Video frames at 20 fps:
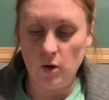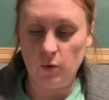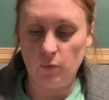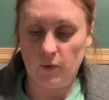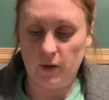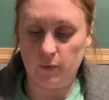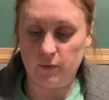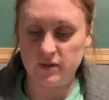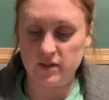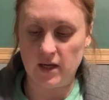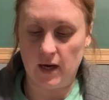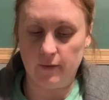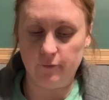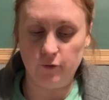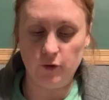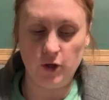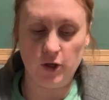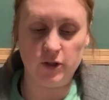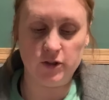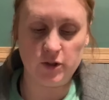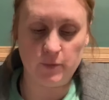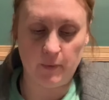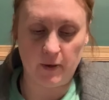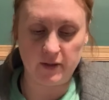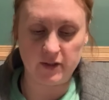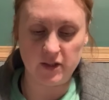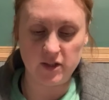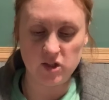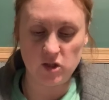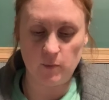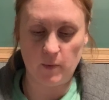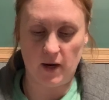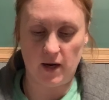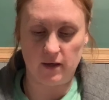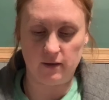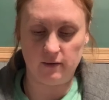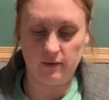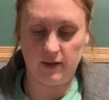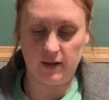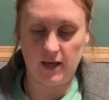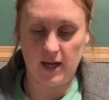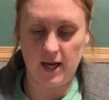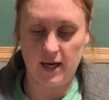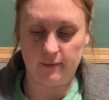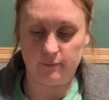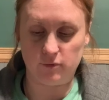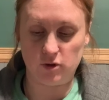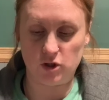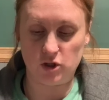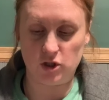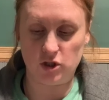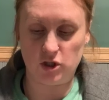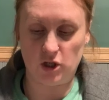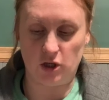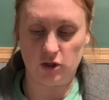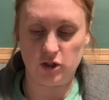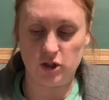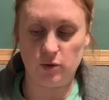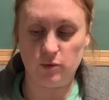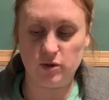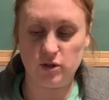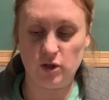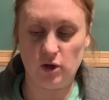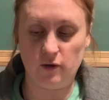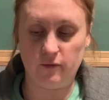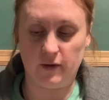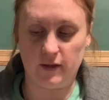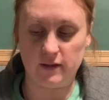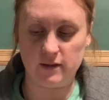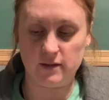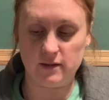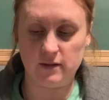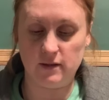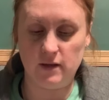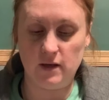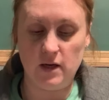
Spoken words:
When it was time for her to participate in the games, she shared she was nervous.